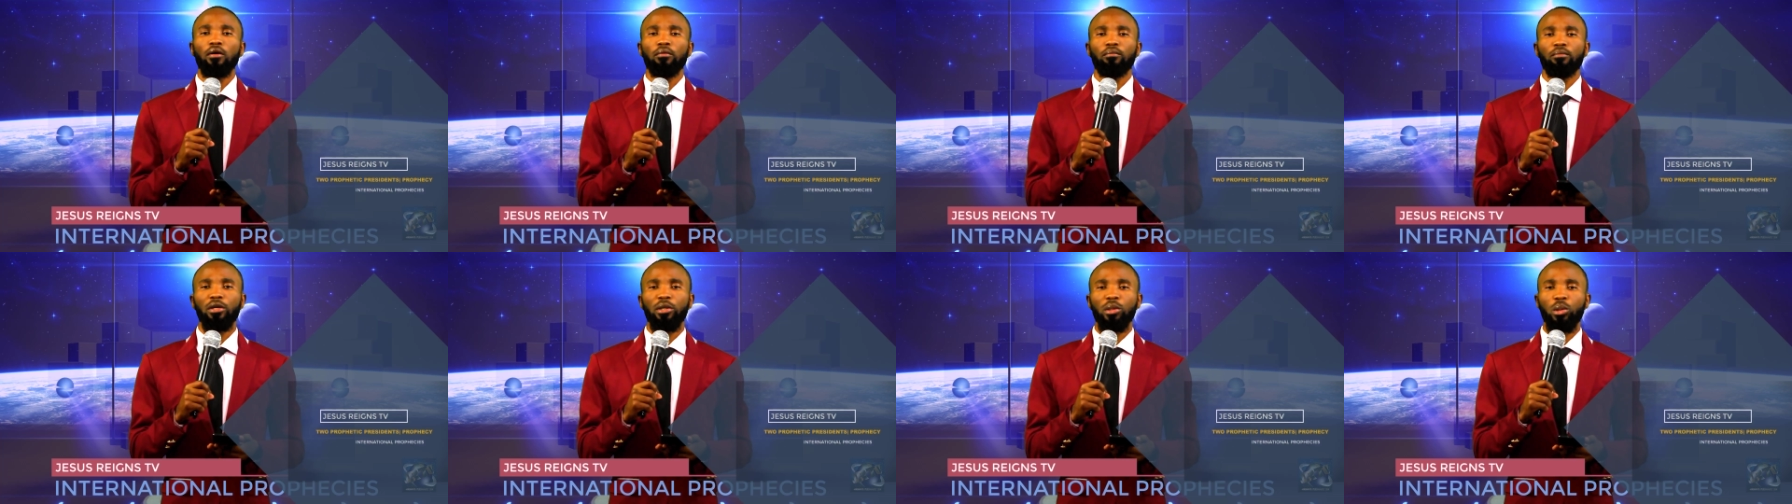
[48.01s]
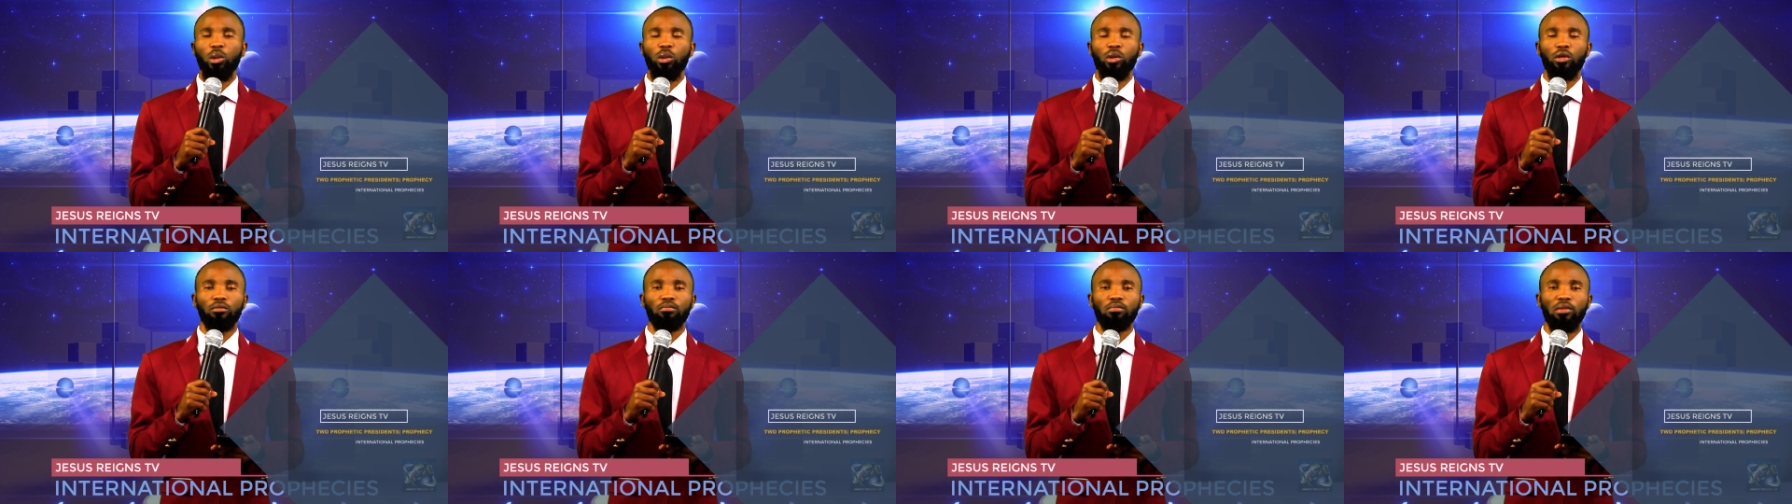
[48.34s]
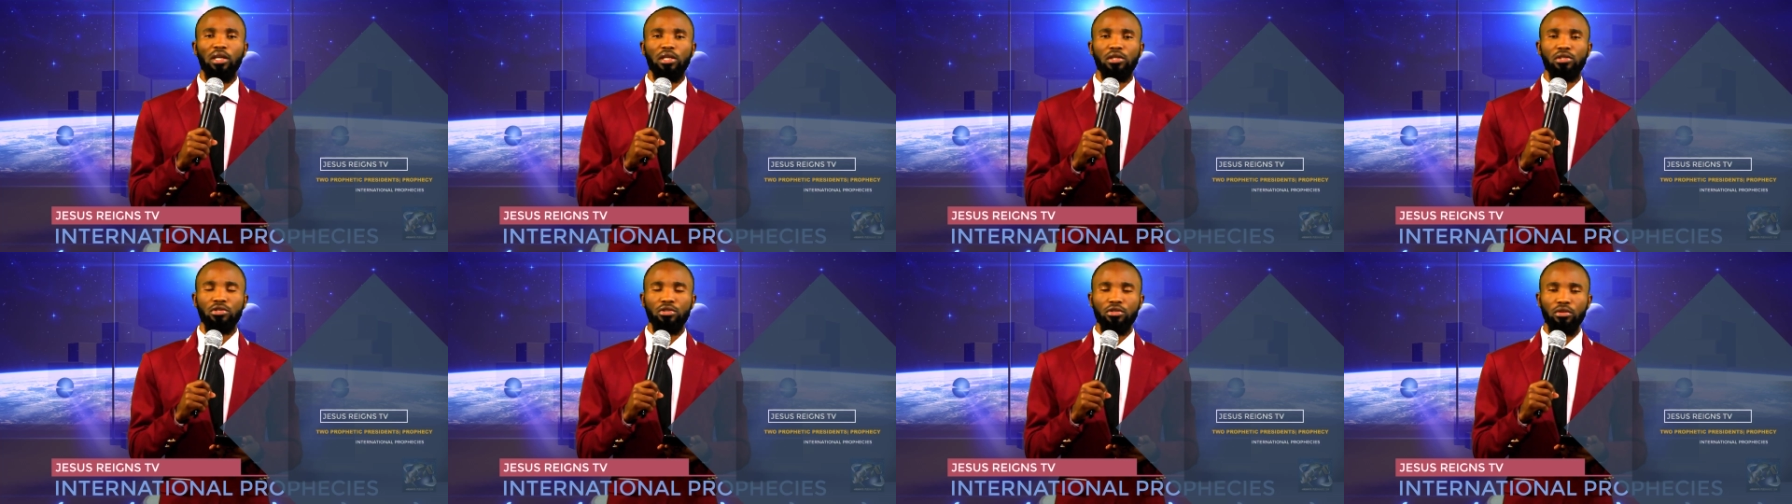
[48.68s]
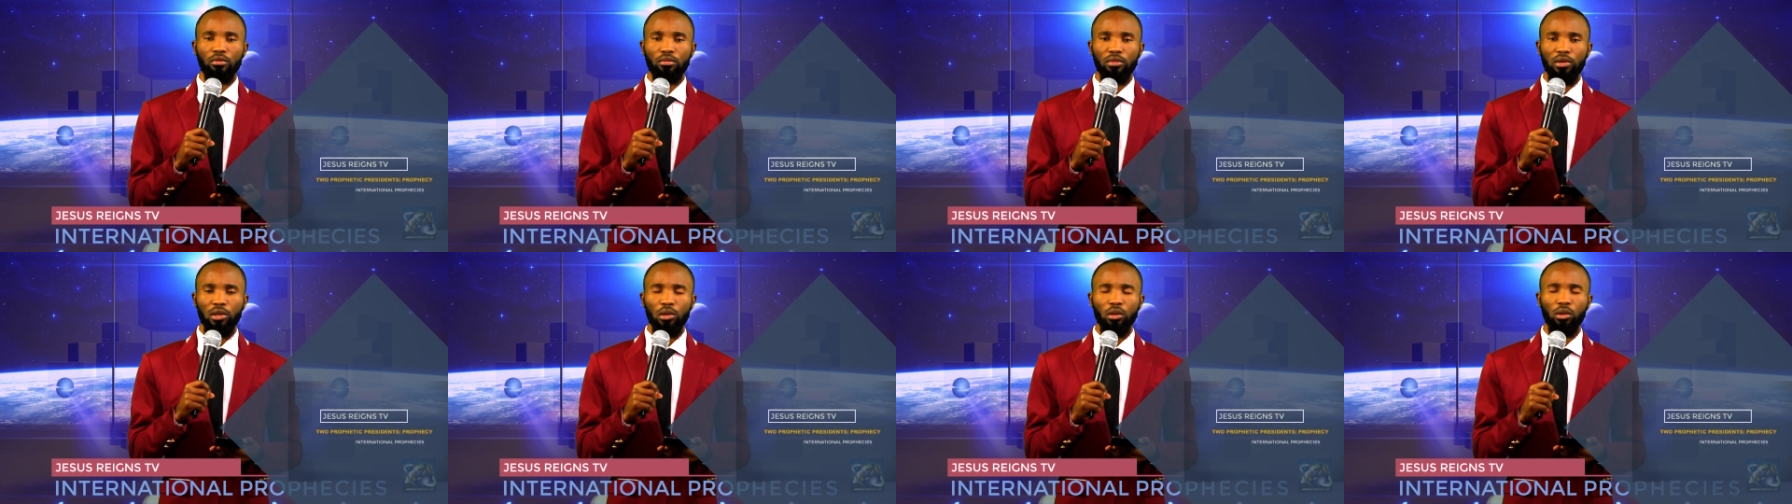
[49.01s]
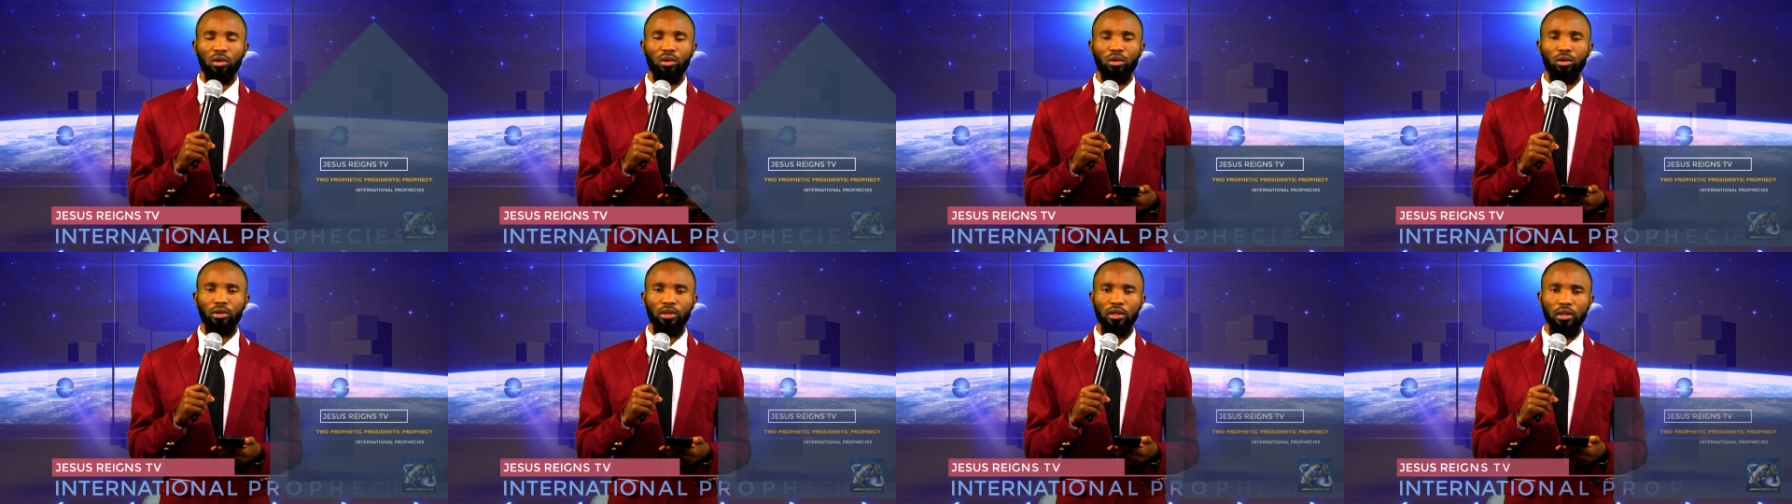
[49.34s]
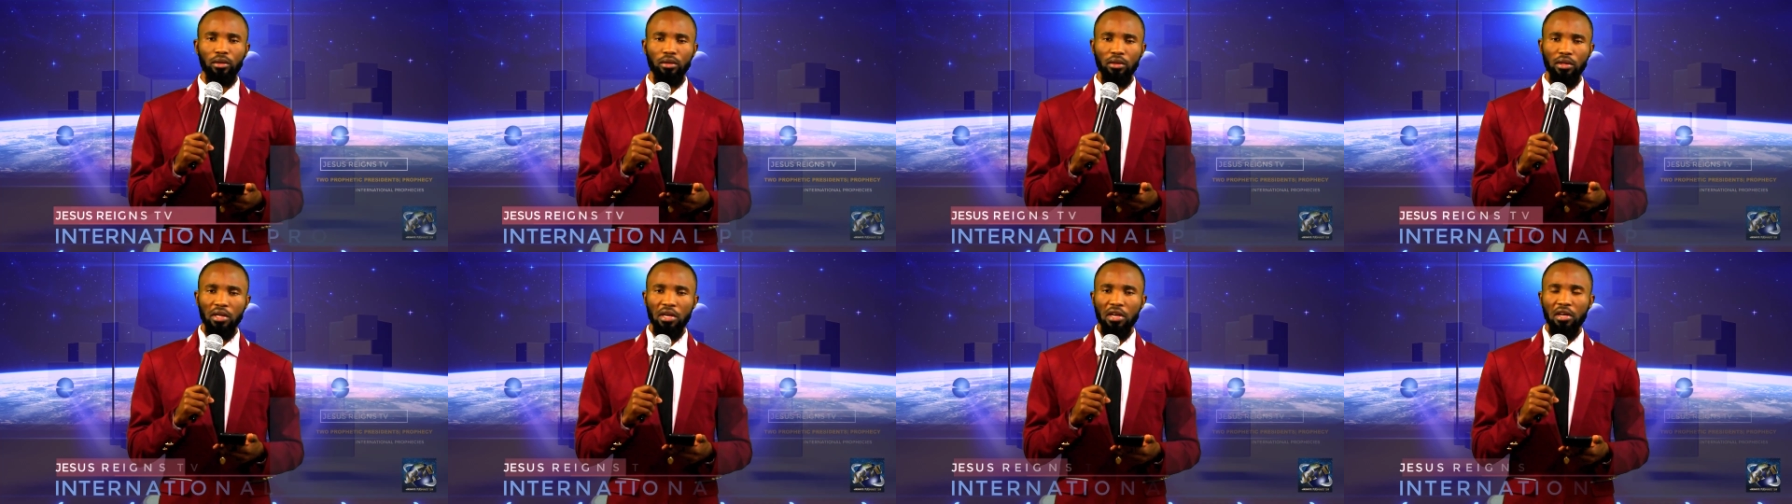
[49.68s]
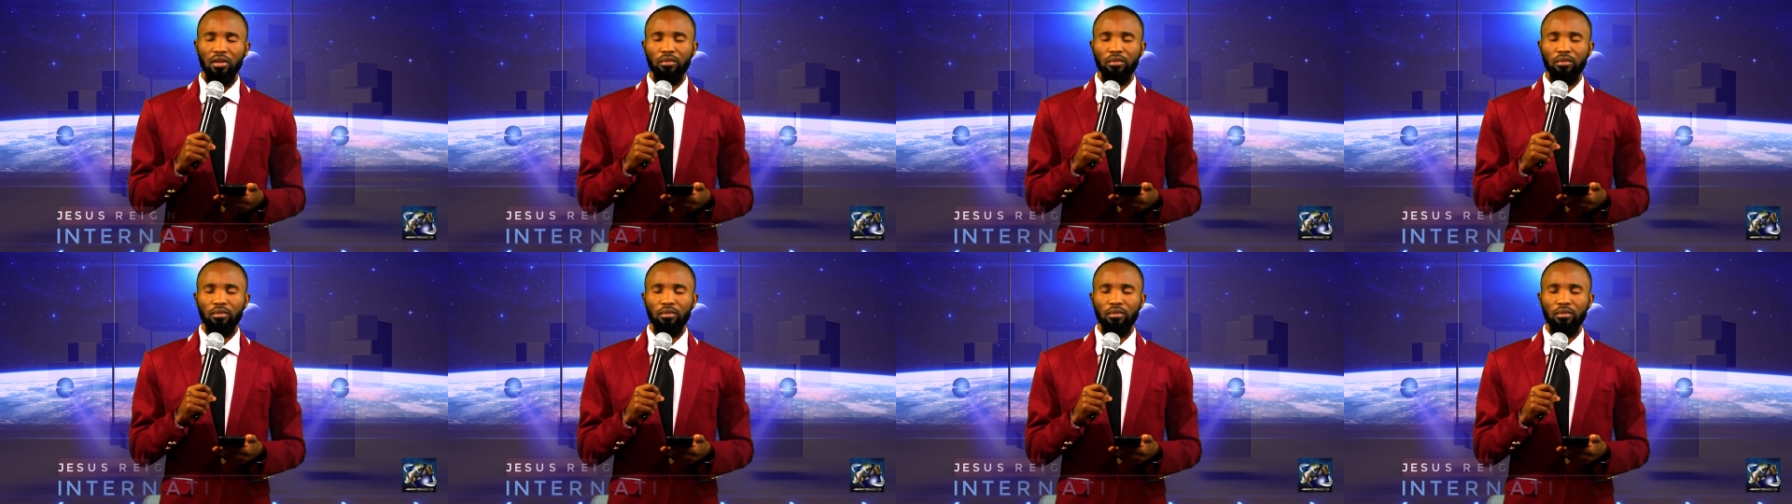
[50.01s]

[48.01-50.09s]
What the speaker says: May the Lord bless you. May the Lord